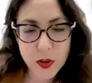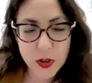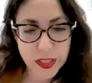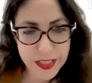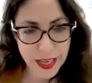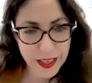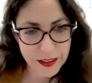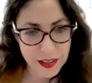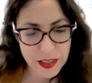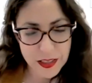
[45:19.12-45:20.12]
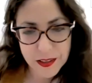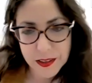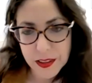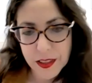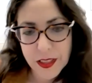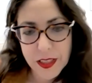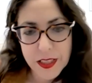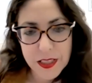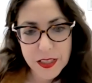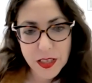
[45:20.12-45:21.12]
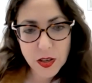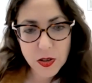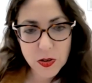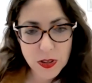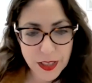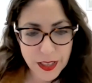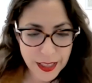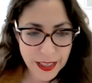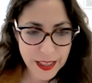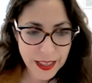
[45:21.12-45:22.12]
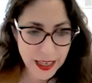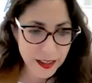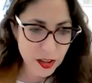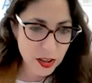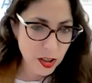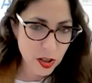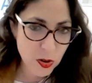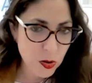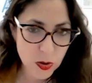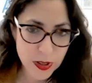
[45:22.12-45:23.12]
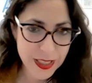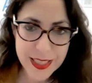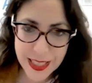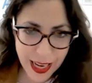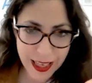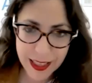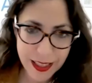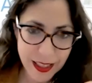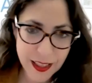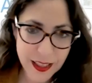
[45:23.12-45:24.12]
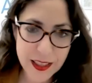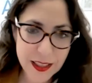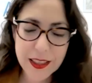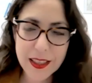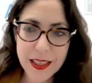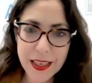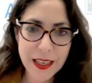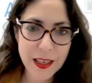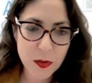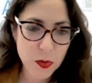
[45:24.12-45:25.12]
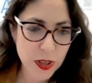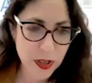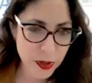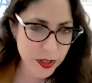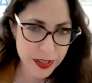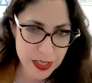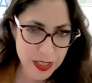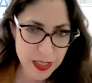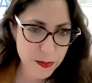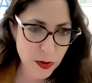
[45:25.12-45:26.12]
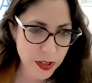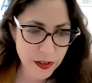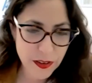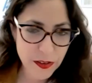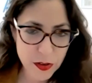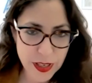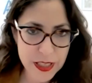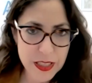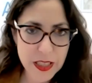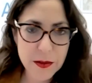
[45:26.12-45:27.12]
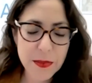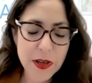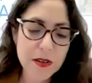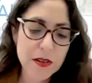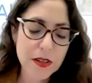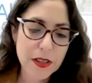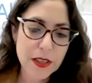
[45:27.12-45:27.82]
a nuclear scientist, so I don't know exactly where is this point that you're asking about.